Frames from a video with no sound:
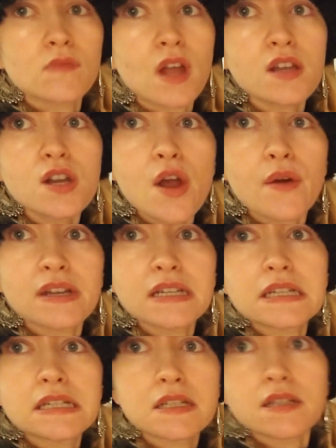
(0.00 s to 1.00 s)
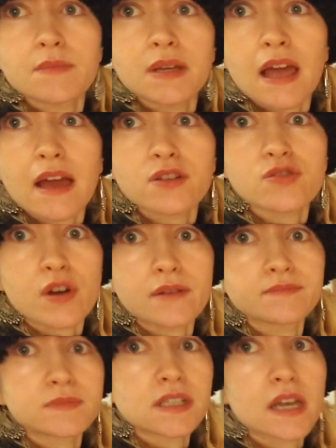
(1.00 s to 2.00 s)
I don't know, it needed something extra,
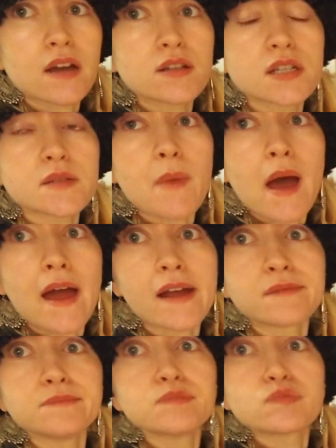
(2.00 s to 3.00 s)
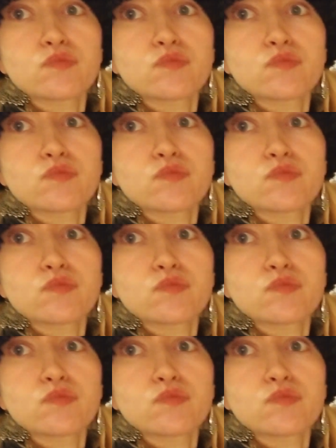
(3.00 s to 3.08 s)
and now it tastes bang.